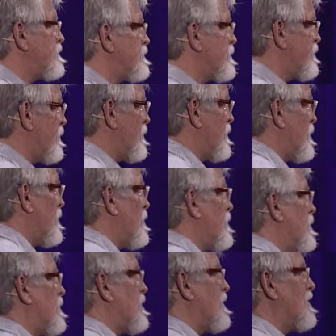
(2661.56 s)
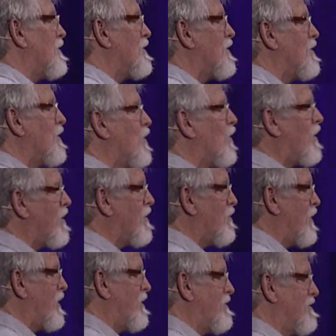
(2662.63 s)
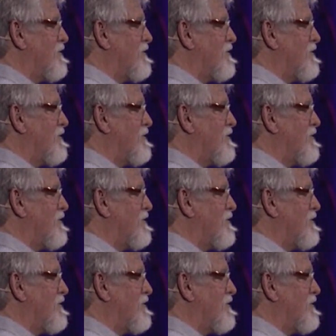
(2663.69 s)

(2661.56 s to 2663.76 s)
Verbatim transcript: Thank you, Ed. You're welcome, buddy.